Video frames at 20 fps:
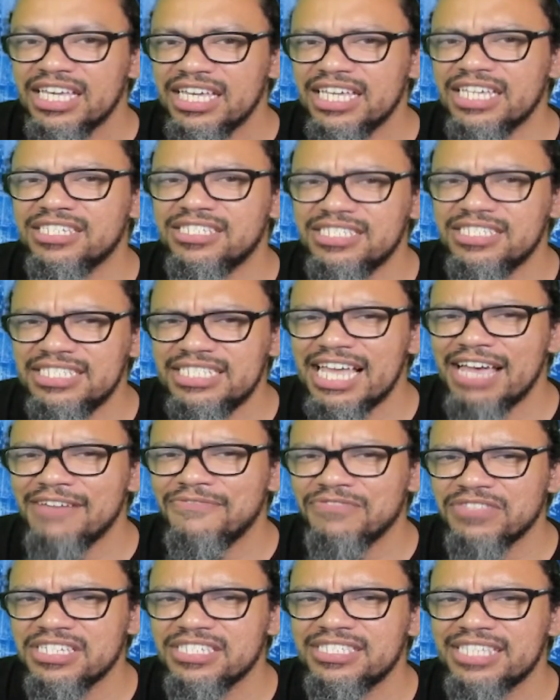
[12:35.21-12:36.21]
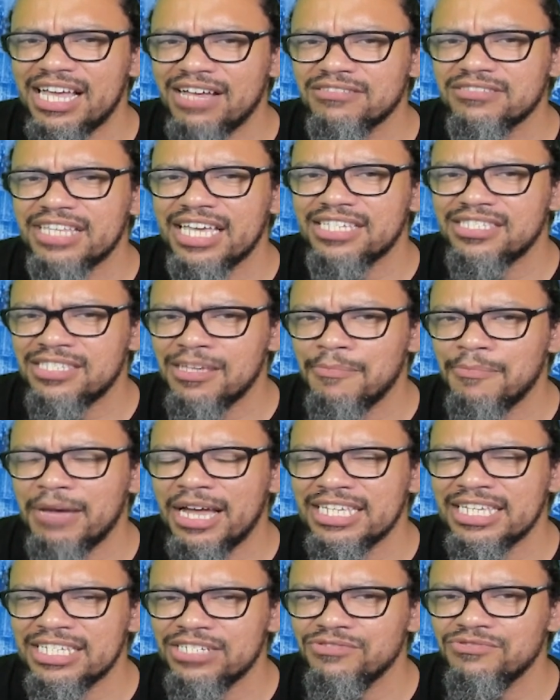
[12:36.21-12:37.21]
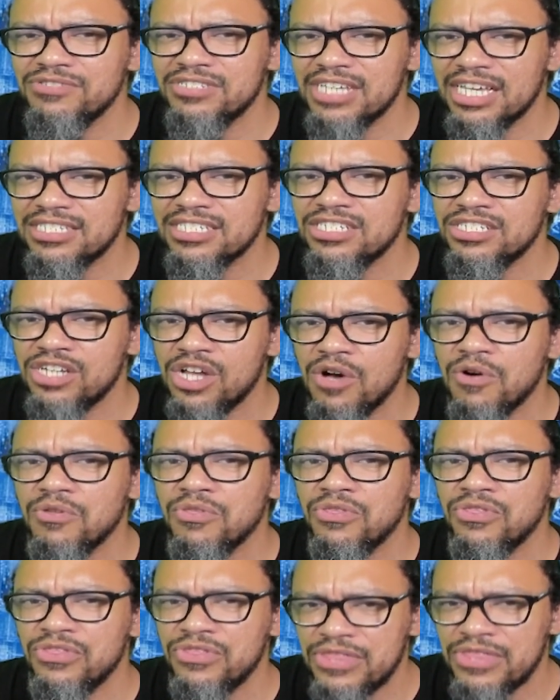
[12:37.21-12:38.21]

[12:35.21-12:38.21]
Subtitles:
it definitely sounds like somebody who doesn't know